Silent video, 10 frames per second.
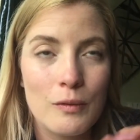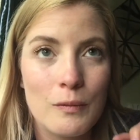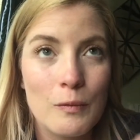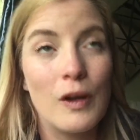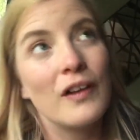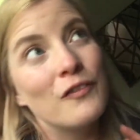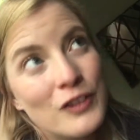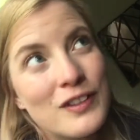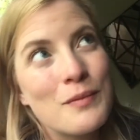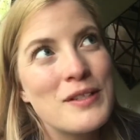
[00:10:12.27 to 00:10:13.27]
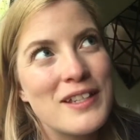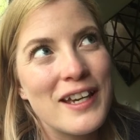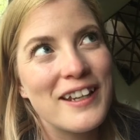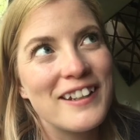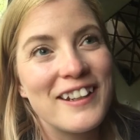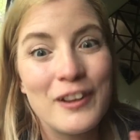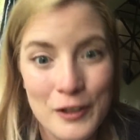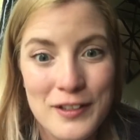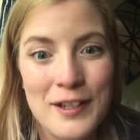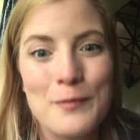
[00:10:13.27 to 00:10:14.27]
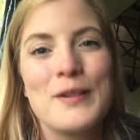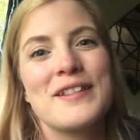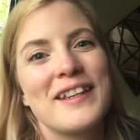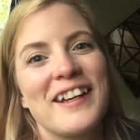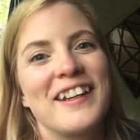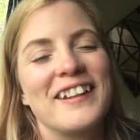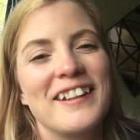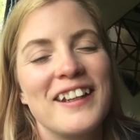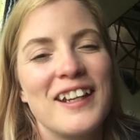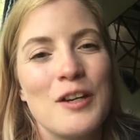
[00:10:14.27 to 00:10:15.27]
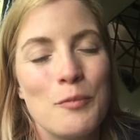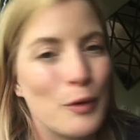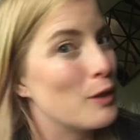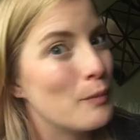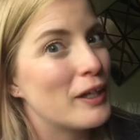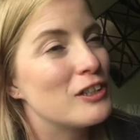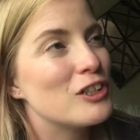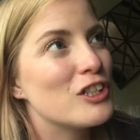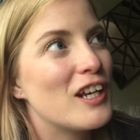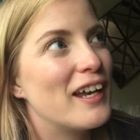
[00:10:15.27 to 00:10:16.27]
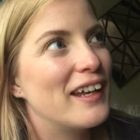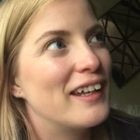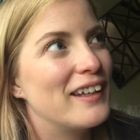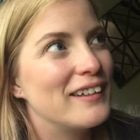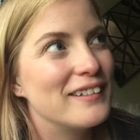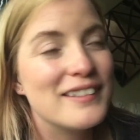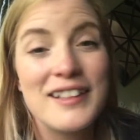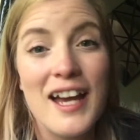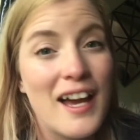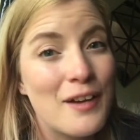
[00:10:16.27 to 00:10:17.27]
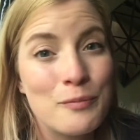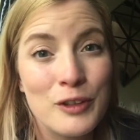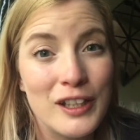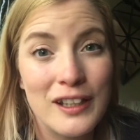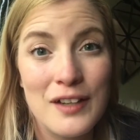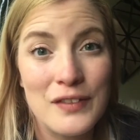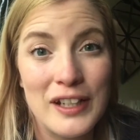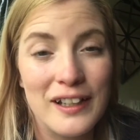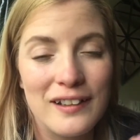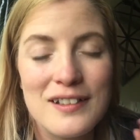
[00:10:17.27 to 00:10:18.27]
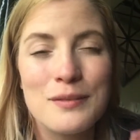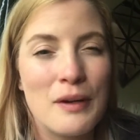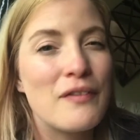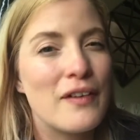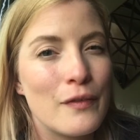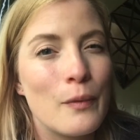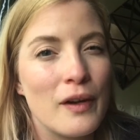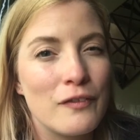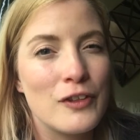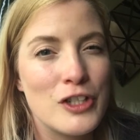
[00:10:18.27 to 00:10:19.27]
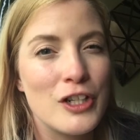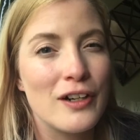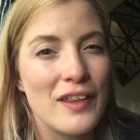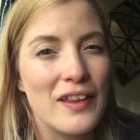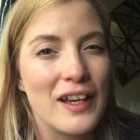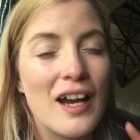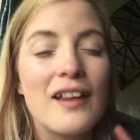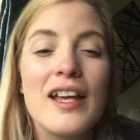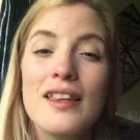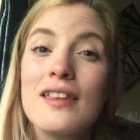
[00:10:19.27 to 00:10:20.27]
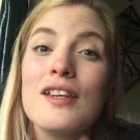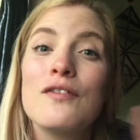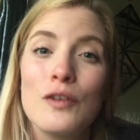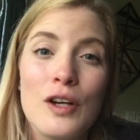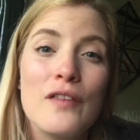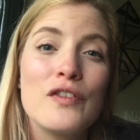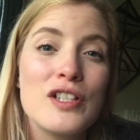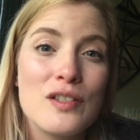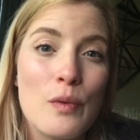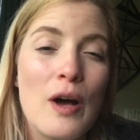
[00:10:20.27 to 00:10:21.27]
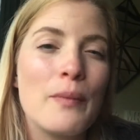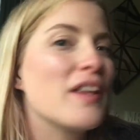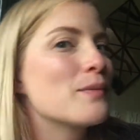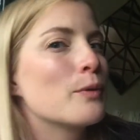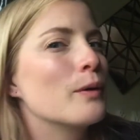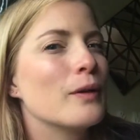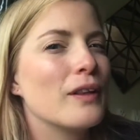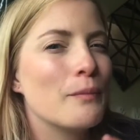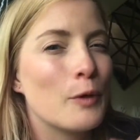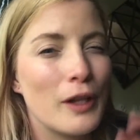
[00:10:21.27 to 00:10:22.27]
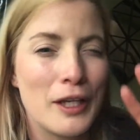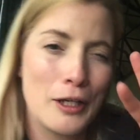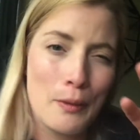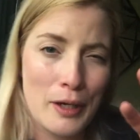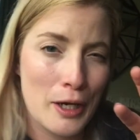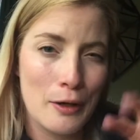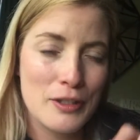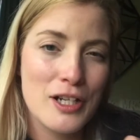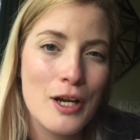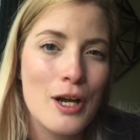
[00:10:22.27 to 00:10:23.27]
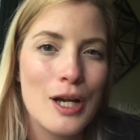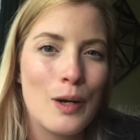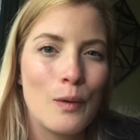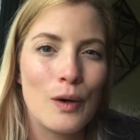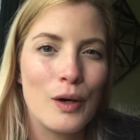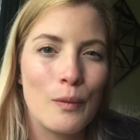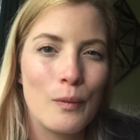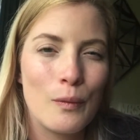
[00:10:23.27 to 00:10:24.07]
Well, it feels like my skin, looks like my skin, pretty much. And yeah, I'm really loving it. This is my favorite one for sure, I think. I like the full coverage as well, but that's more like going out or